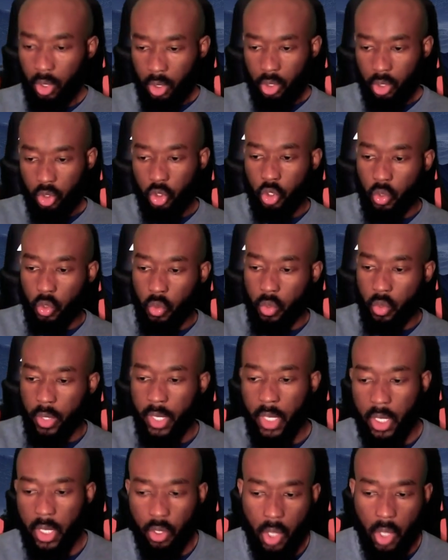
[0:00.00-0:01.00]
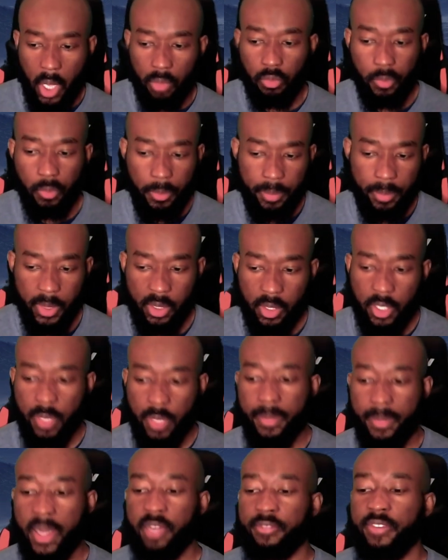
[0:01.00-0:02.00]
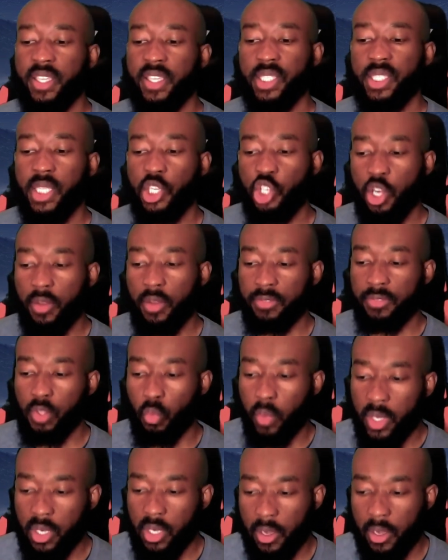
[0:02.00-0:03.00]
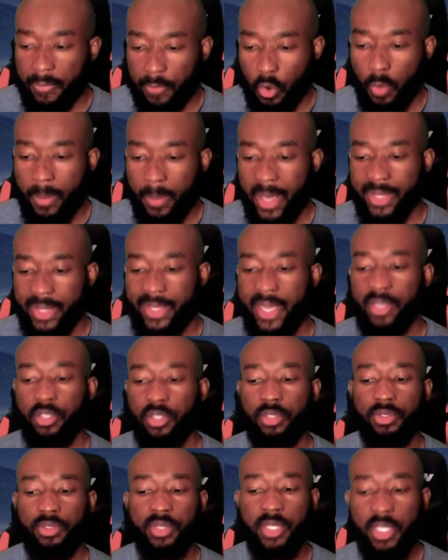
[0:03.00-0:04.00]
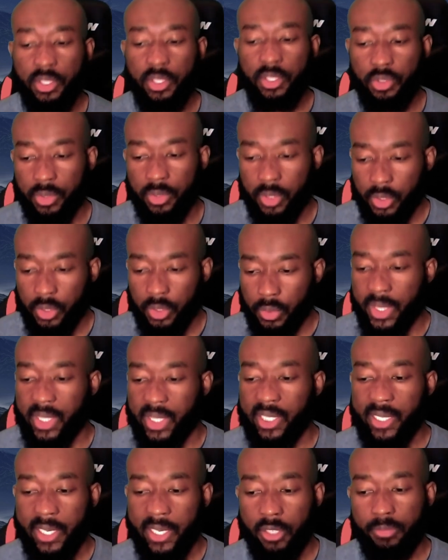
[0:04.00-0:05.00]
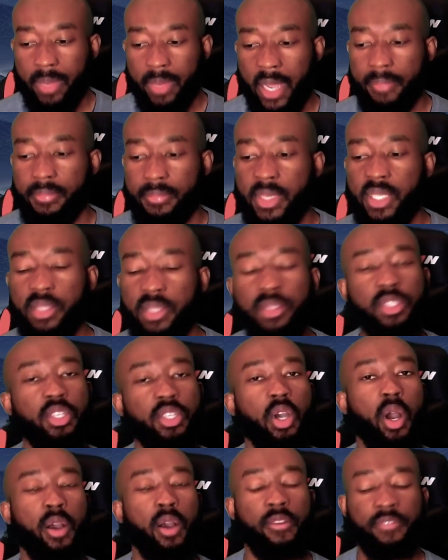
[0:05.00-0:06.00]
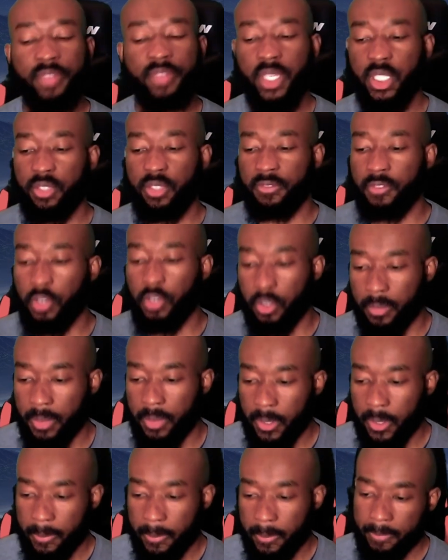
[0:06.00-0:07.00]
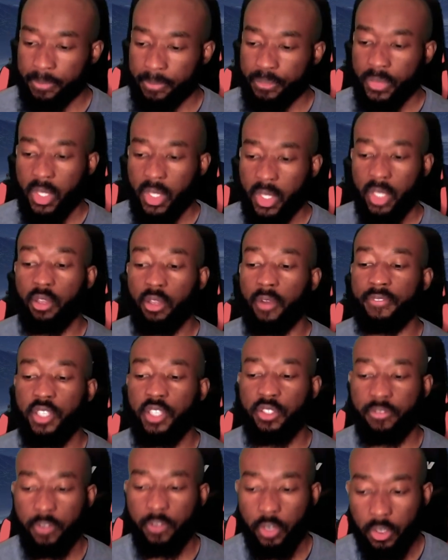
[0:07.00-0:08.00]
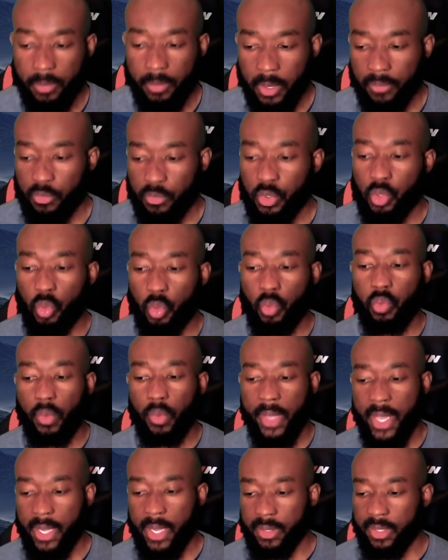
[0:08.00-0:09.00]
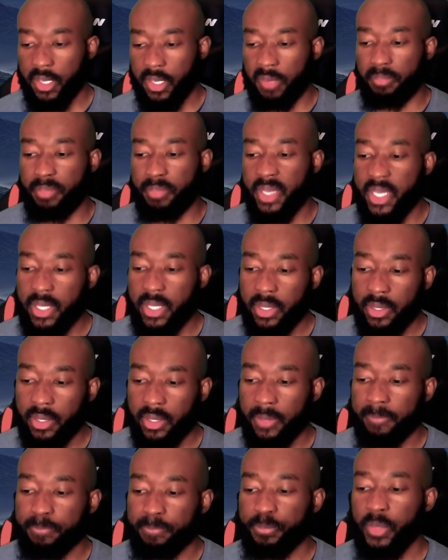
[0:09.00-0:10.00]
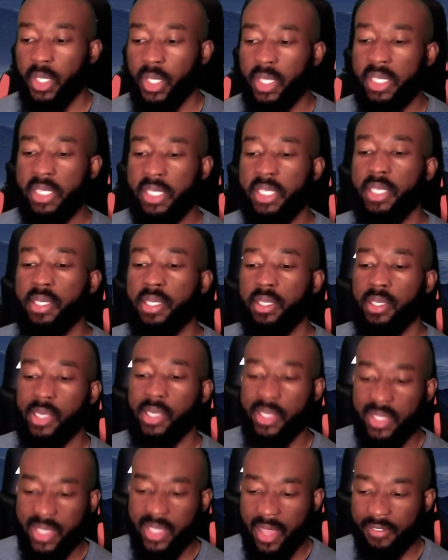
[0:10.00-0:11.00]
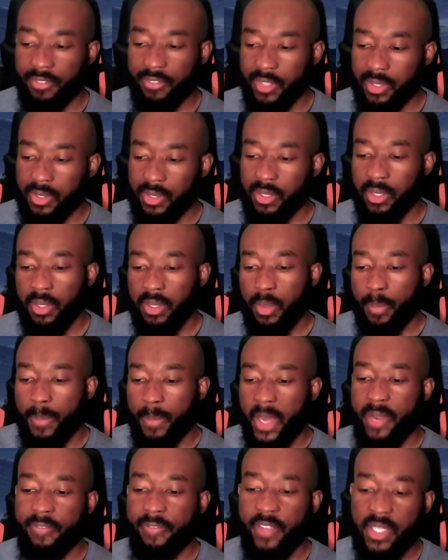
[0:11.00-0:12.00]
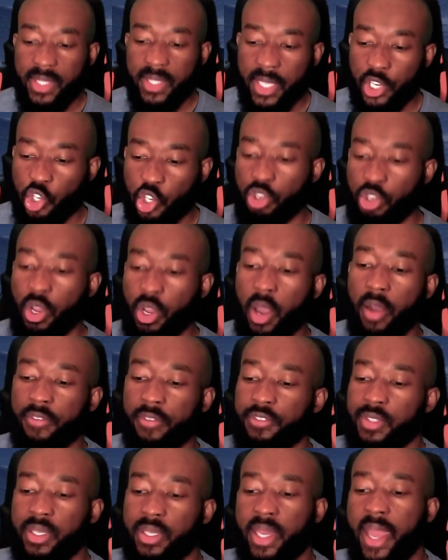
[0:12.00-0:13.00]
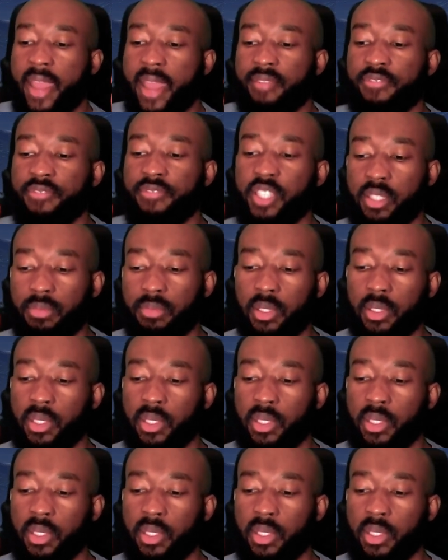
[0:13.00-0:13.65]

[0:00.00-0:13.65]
So here I'll repeat. The manifestation of the will of Loba then continued to declare by means of his verb, to create a being in the seventh manifestation of the invisible